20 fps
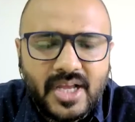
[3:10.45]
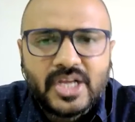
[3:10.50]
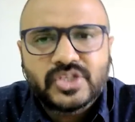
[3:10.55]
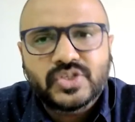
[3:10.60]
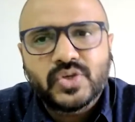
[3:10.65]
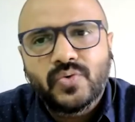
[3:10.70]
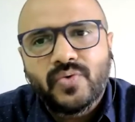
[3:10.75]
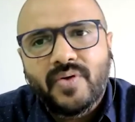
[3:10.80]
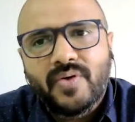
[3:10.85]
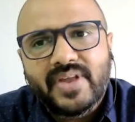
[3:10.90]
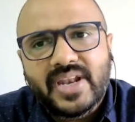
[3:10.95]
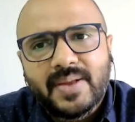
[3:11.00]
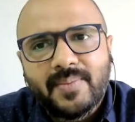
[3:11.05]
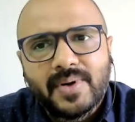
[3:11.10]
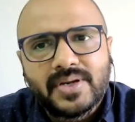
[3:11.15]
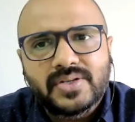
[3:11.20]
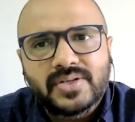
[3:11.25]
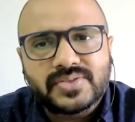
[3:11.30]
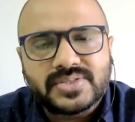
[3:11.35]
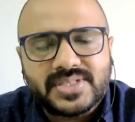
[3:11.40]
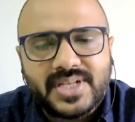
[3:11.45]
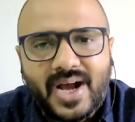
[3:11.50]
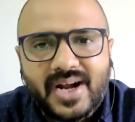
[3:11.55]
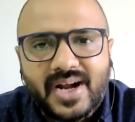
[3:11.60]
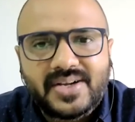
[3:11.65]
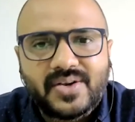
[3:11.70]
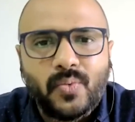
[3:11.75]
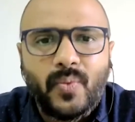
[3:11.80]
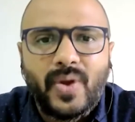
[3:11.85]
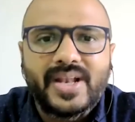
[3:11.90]
so we were able to
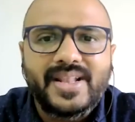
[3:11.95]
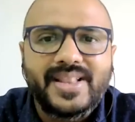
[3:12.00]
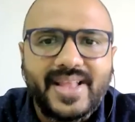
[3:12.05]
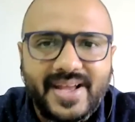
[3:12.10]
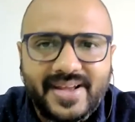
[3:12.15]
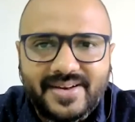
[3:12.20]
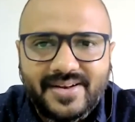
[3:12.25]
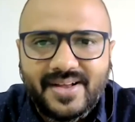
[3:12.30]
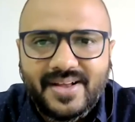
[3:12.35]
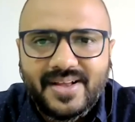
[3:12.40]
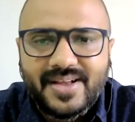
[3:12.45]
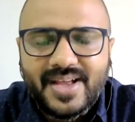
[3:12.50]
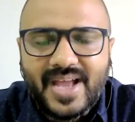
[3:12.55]
start well there,